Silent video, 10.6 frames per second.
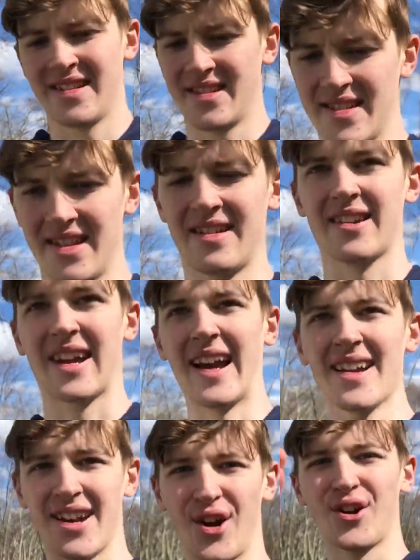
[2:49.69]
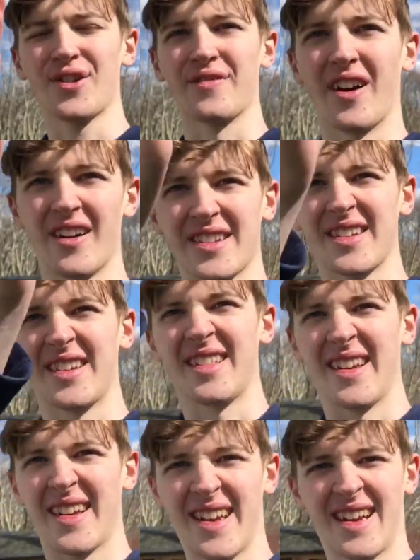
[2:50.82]
It's kind of curved, honestly,
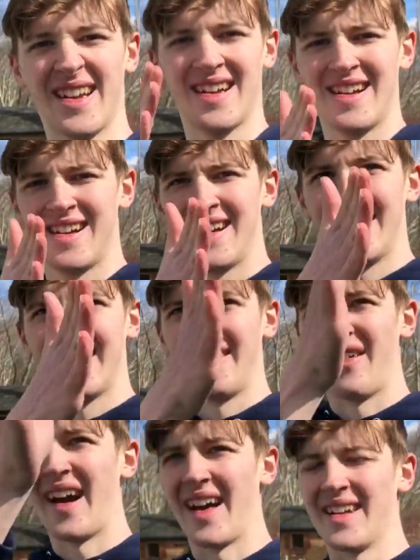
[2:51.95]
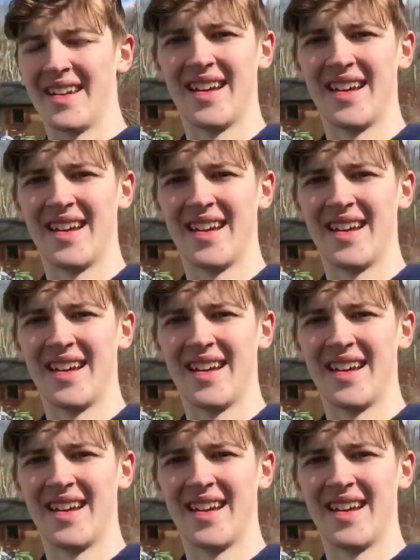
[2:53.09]
like that.